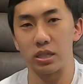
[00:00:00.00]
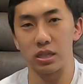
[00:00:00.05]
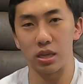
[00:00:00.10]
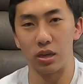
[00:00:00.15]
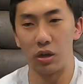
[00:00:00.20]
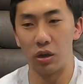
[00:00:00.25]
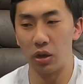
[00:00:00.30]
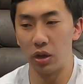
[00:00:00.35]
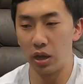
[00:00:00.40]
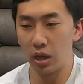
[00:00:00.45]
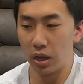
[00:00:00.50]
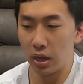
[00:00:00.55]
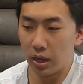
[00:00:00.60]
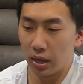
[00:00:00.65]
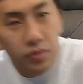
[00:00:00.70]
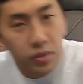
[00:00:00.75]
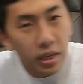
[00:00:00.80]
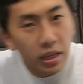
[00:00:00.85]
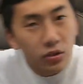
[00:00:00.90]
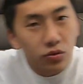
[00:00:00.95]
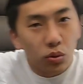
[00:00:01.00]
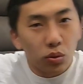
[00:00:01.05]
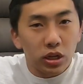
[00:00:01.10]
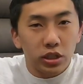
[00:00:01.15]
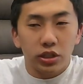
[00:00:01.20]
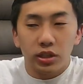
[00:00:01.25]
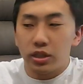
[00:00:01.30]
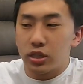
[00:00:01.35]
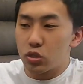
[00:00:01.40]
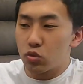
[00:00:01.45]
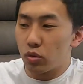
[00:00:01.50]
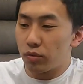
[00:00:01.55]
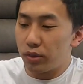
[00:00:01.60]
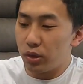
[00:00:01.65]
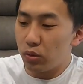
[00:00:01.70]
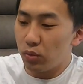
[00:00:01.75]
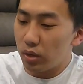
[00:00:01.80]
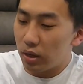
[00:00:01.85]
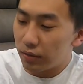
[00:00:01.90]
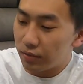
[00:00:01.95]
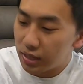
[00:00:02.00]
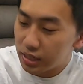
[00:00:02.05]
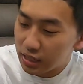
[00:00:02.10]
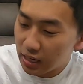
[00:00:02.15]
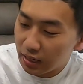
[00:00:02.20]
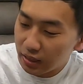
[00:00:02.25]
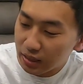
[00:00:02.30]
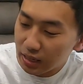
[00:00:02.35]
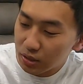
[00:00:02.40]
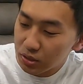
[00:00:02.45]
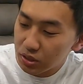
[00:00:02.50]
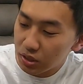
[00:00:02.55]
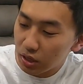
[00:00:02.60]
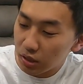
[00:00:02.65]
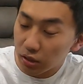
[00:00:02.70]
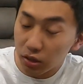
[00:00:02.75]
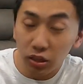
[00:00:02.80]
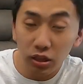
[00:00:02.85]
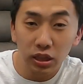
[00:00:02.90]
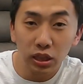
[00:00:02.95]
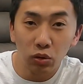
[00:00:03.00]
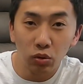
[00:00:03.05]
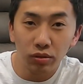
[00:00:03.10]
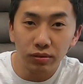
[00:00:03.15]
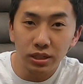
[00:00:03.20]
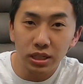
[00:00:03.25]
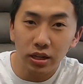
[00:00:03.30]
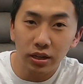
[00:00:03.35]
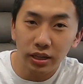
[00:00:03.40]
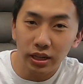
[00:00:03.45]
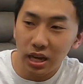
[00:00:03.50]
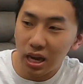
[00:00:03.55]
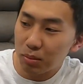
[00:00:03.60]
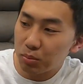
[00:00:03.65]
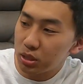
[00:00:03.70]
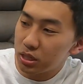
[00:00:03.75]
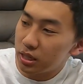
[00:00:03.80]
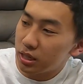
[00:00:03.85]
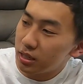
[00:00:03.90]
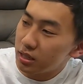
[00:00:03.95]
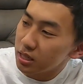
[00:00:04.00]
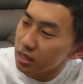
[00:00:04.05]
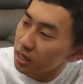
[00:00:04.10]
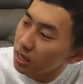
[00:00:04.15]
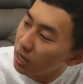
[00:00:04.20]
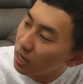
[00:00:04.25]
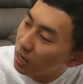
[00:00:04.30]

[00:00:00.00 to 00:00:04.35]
So thanks for watching this review of this $8,000 Louis Vuitton Capucines.